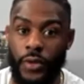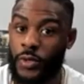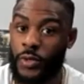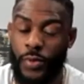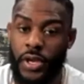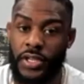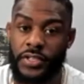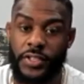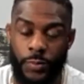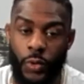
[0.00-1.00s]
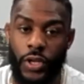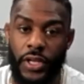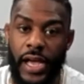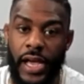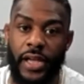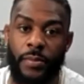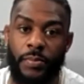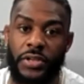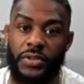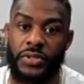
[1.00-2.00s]
most part. He's a smaller guy compared
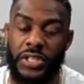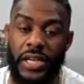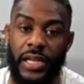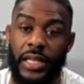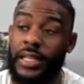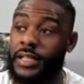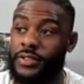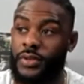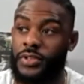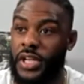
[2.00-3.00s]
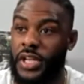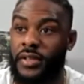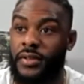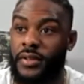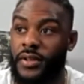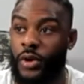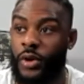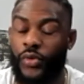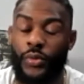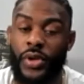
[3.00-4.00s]
to Jake. I, I saw Jake over the
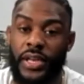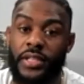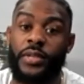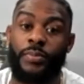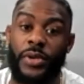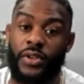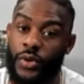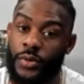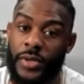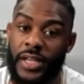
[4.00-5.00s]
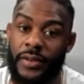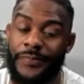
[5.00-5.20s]
weekend. He's a big dude, man.